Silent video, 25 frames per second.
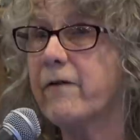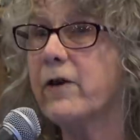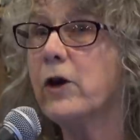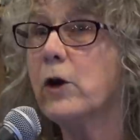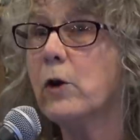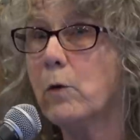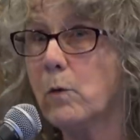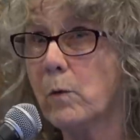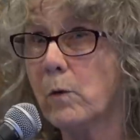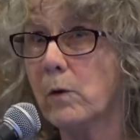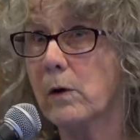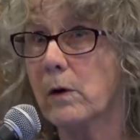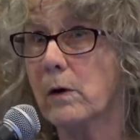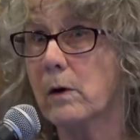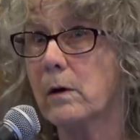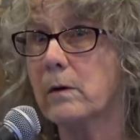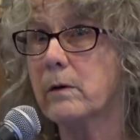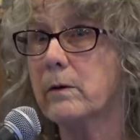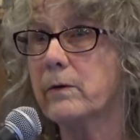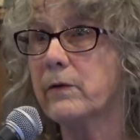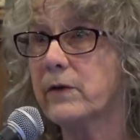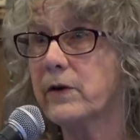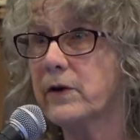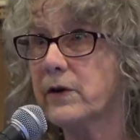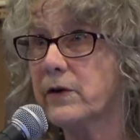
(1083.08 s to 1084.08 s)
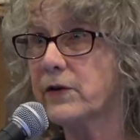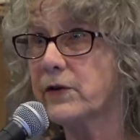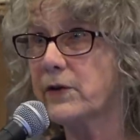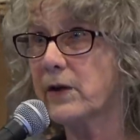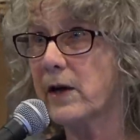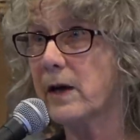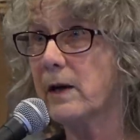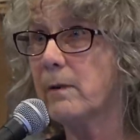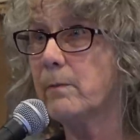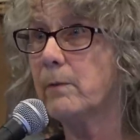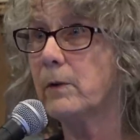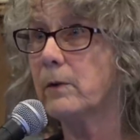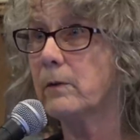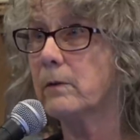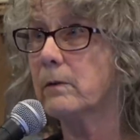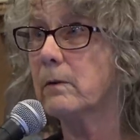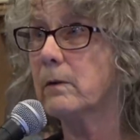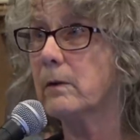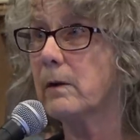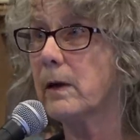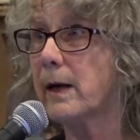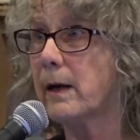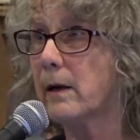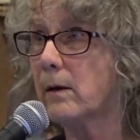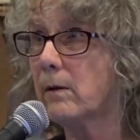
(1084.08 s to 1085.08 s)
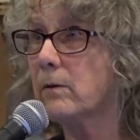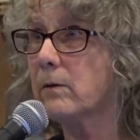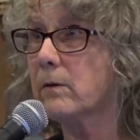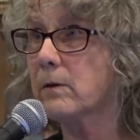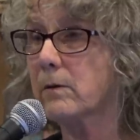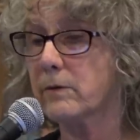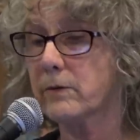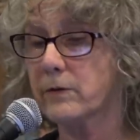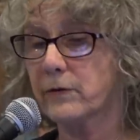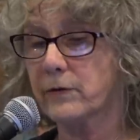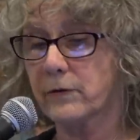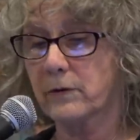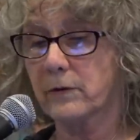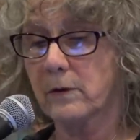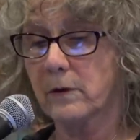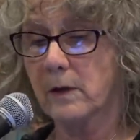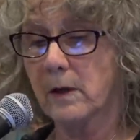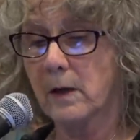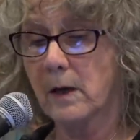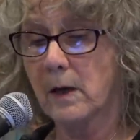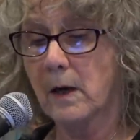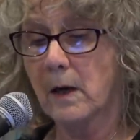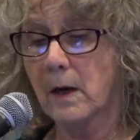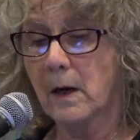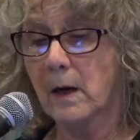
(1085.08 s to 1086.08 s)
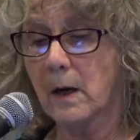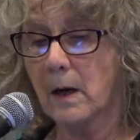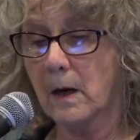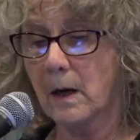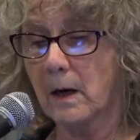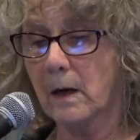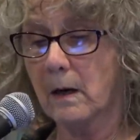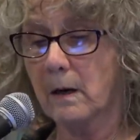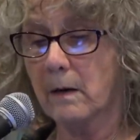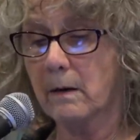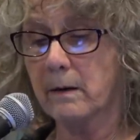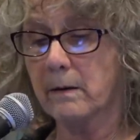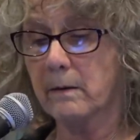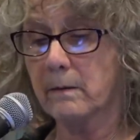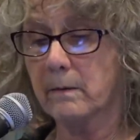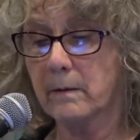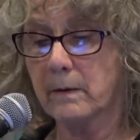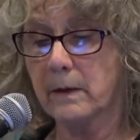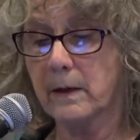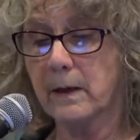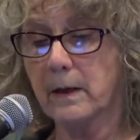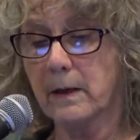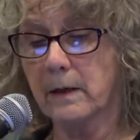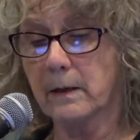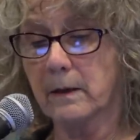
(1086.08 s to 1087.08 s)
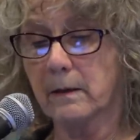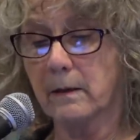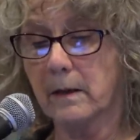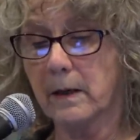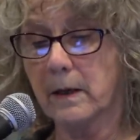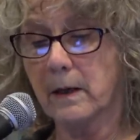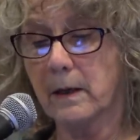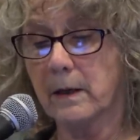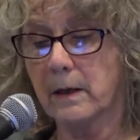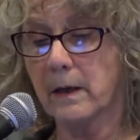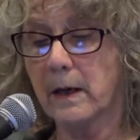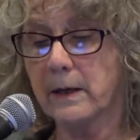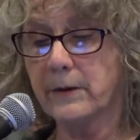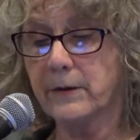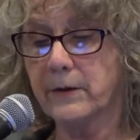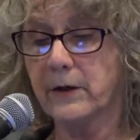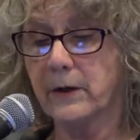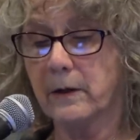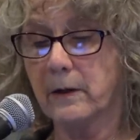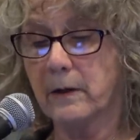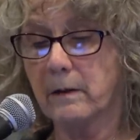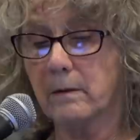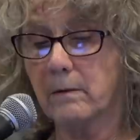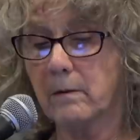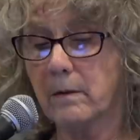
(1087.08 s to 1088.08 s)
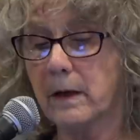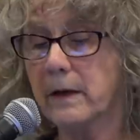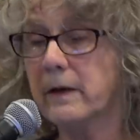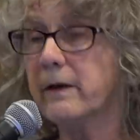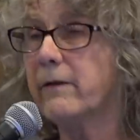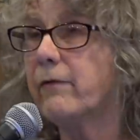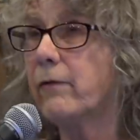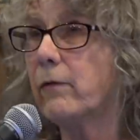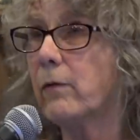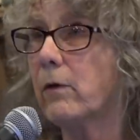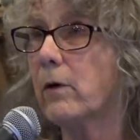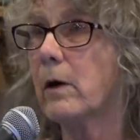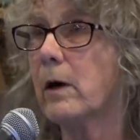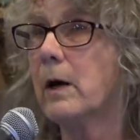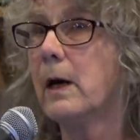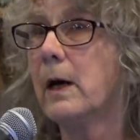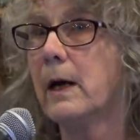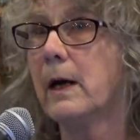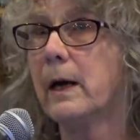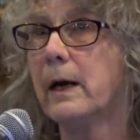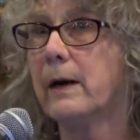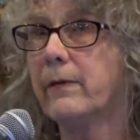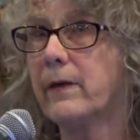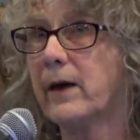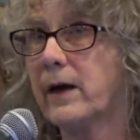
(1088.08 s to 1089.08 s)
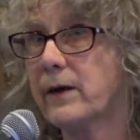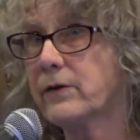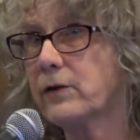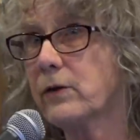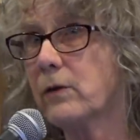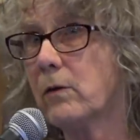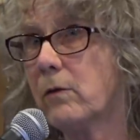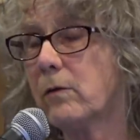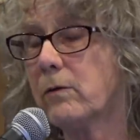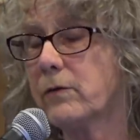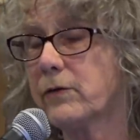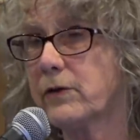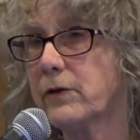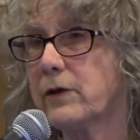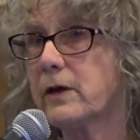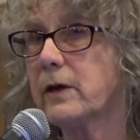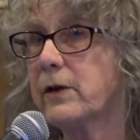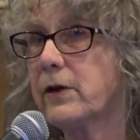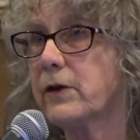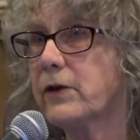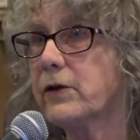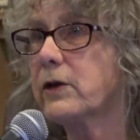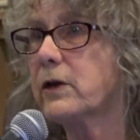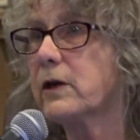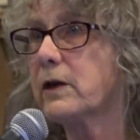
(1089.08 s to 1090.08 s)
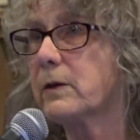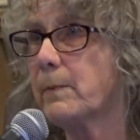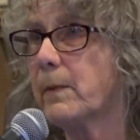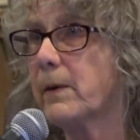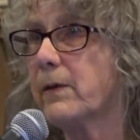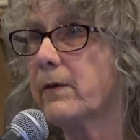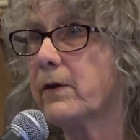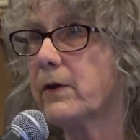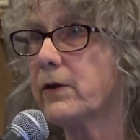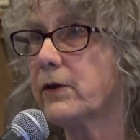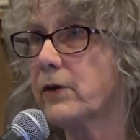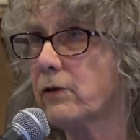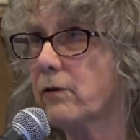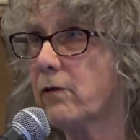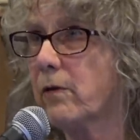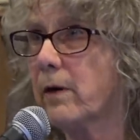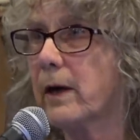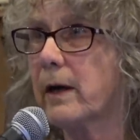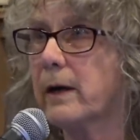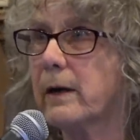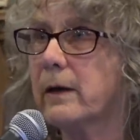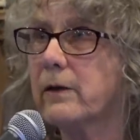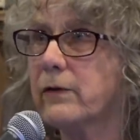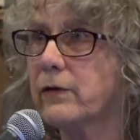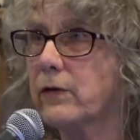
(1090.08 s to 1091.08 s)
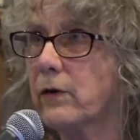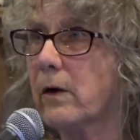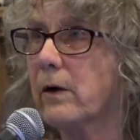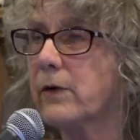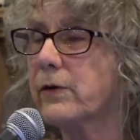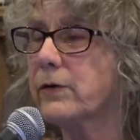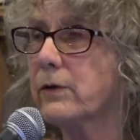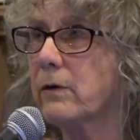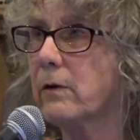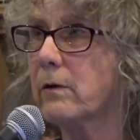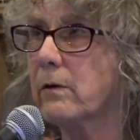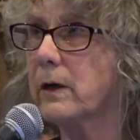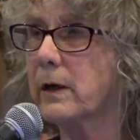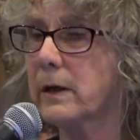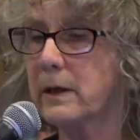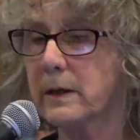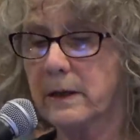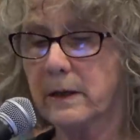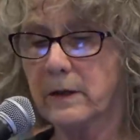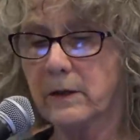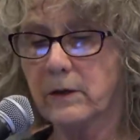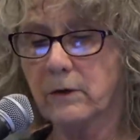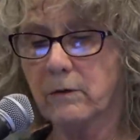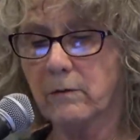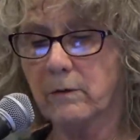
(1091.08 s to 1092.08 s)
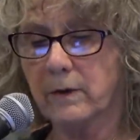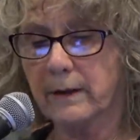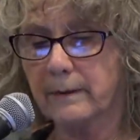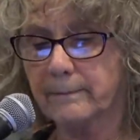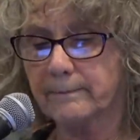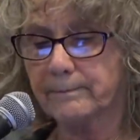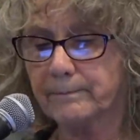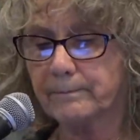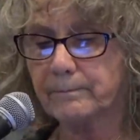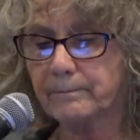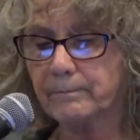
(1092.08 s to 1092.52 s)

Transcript: fewer disabled elders uh, in, in 1994. And that's old statistics, but this trend is also continuing.